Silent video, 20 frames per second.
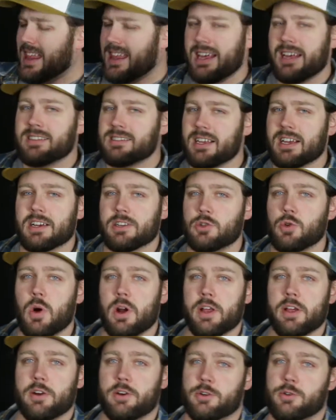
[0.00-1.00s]
think it's like a
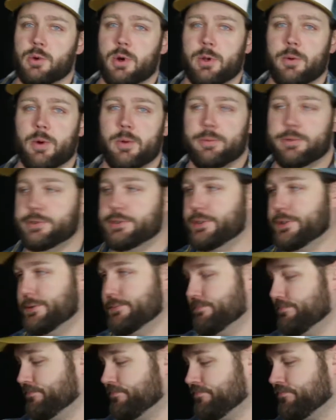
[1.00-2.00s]
20 or a
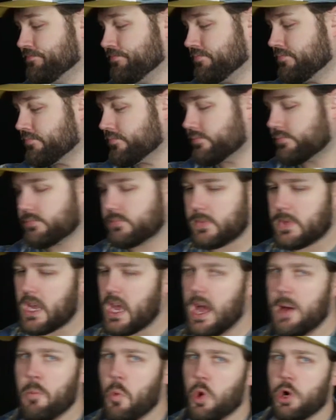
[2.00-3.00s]
21%.
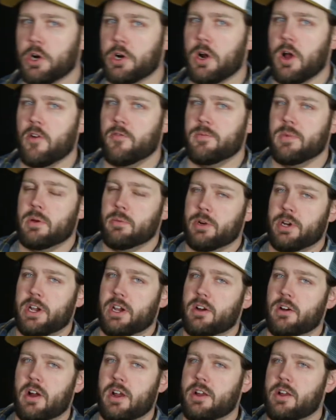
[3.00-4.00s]
I'm working off memory
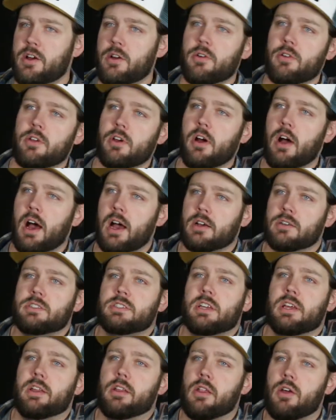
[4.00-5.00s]
here. I know the Ohio
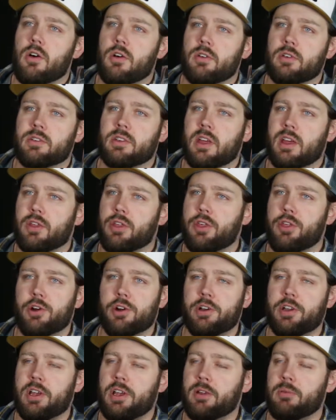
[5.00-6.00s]
State law is like
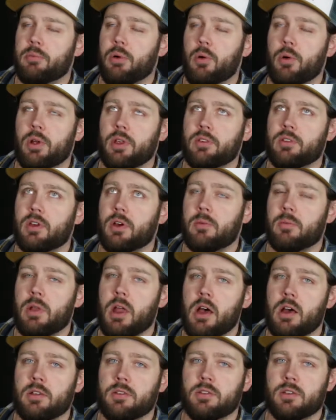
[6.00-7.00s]
13 point some
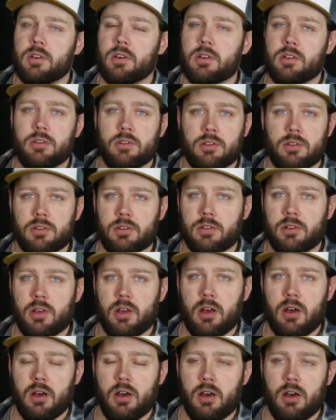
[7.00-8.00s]
nonsense
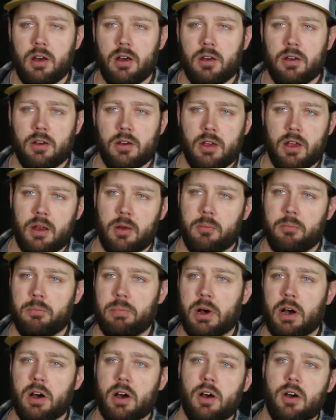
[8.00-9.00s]
and
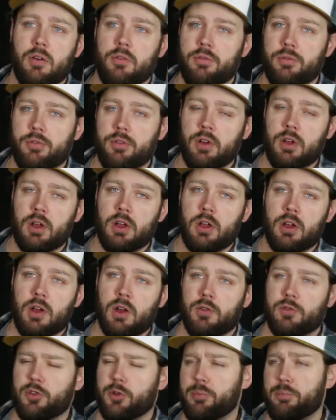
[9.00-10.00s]
above
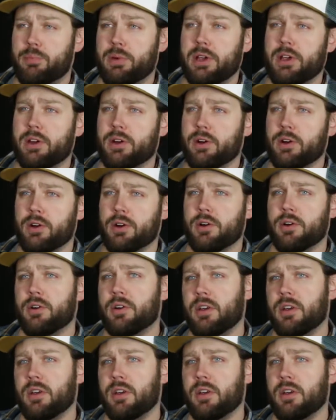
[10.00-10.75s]
for beer